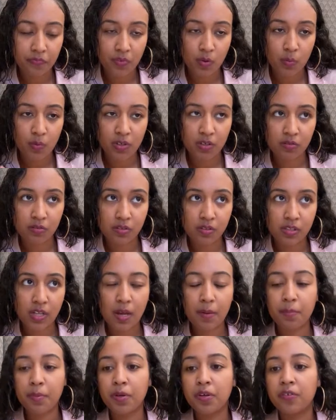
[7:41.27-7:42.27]
What else? I
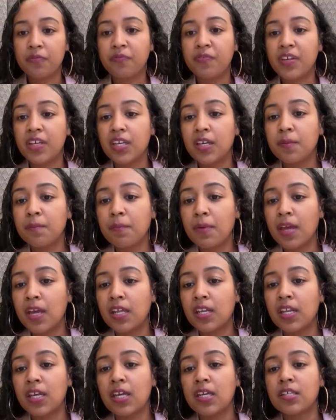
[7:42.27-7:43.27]
put vegan
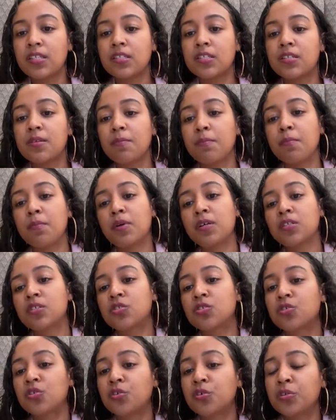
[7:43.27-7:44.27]
mayonnaise,
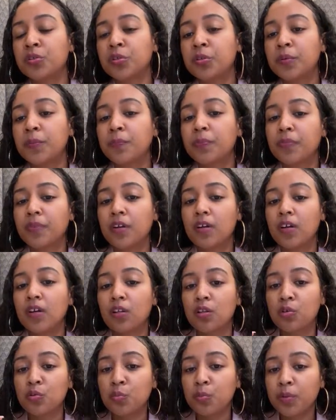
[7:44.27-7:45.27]
mustard, a
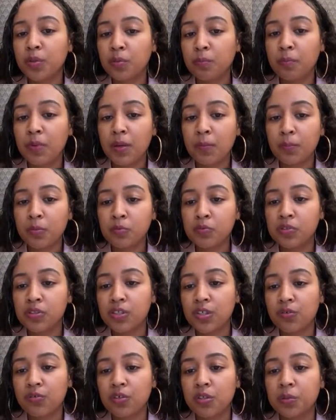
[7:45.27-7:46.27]
little bit of maple
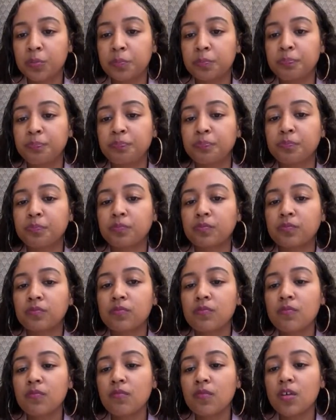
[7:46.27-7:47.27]
syrup.
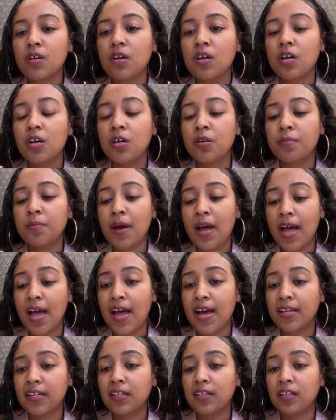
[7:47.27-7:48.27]
I
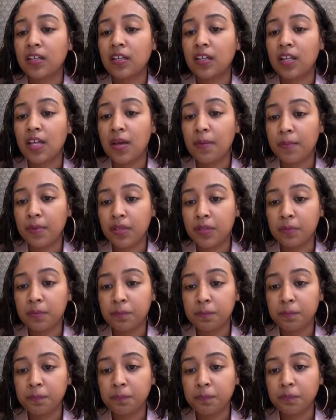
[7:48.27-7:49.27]
added a lemon
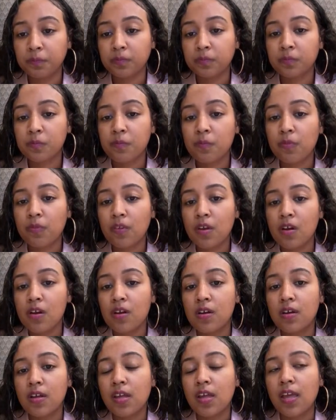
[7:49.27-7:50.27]

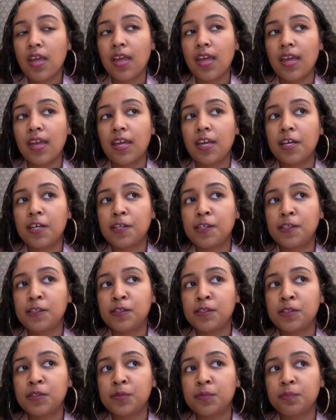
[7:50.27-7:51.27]

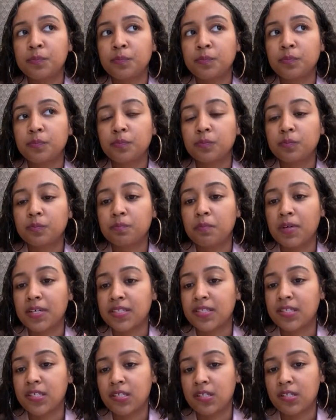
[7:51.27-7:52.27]
and my
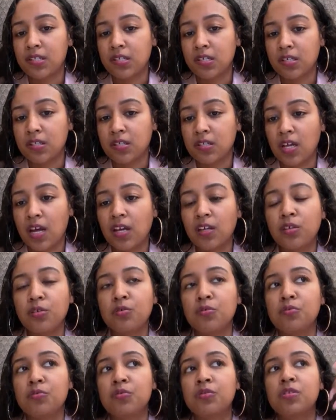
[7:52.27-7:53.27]
seasonings. I
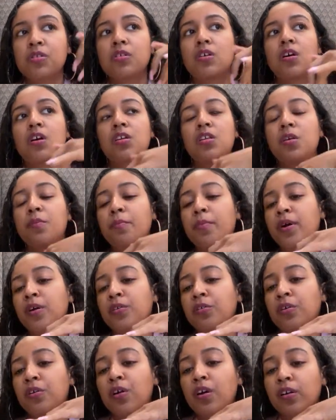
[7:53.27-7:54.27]
use onion powder,
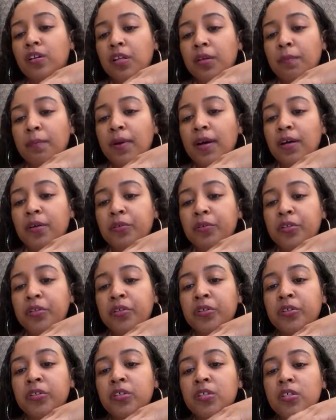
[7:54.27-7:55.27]
garlic
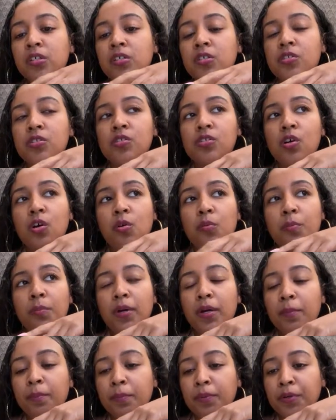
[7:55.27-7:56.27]
powder, salt,
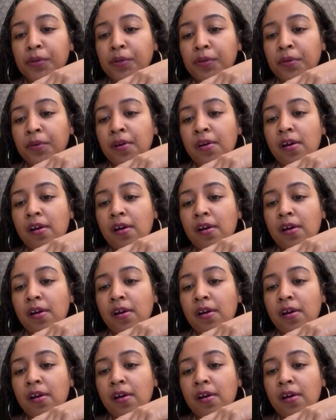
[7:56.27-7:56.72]
pepper,